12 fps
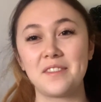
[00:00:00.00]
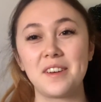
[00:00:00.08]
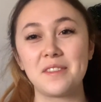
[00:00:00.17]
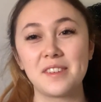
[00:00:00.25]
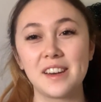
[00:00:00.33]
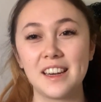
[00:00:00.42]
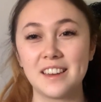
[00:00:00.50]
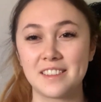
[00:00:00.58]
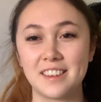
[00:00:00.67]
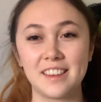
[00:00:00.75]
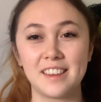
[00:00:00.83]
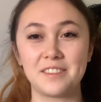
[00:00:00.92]
I
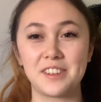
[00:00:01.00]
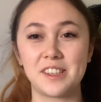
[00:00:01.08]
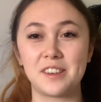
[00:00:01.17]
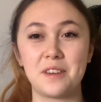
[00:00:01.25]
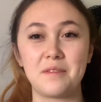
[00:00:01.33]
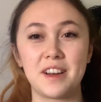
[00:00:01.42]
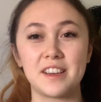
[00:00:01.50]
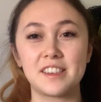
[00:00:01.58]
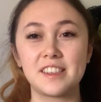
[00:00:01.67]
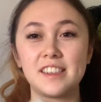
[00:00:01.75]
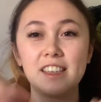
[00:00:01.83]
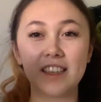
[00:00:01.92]
literally love it so much.